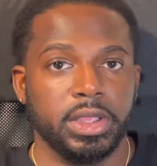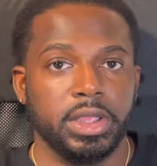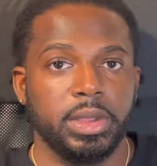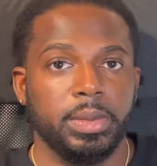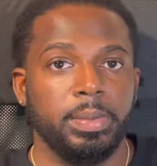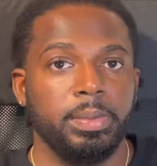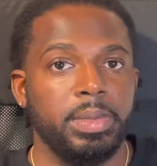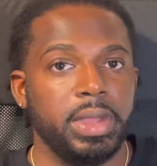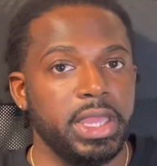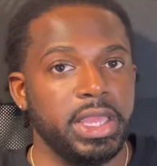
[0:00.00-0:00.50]

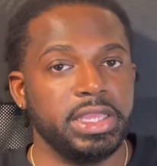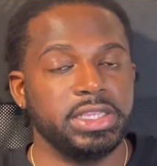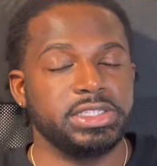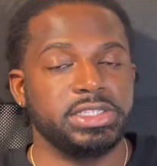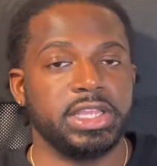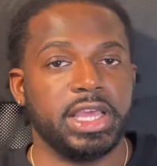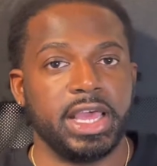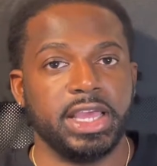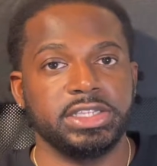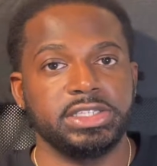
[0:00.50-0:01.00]

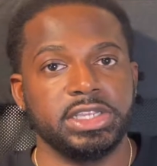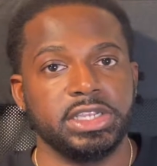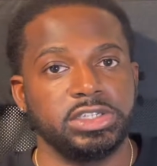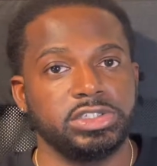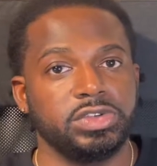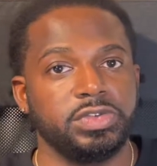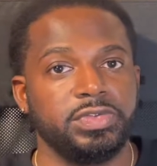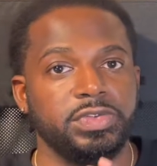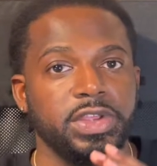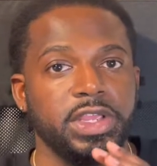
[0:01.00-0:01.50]
mid-size
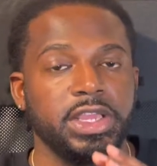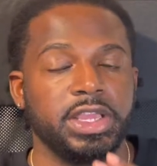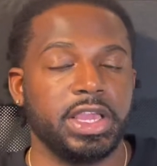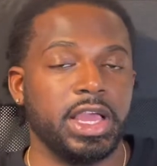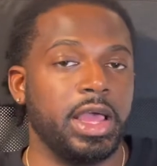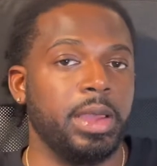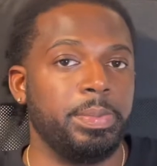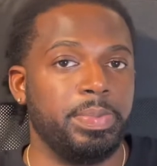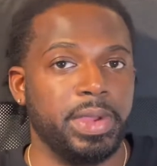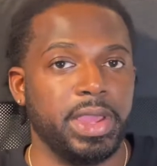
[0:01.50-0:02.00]
SUV,
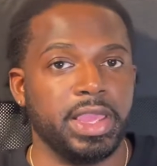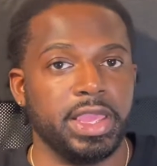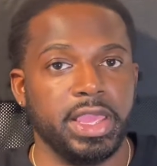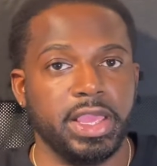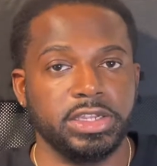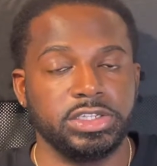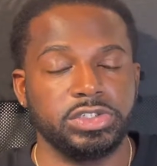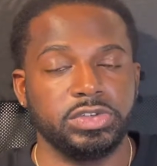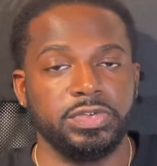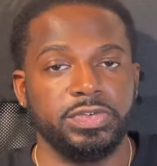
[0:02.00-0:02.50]
compact
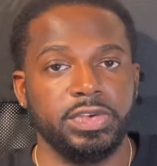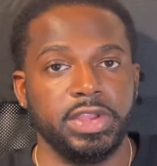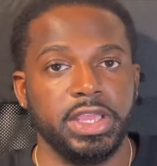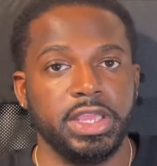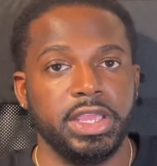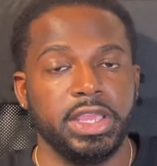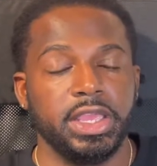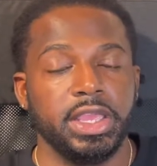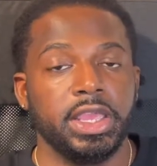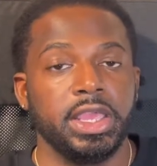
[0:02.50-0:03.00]

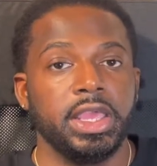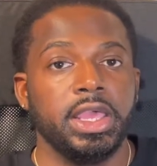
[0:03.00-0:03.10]
SUV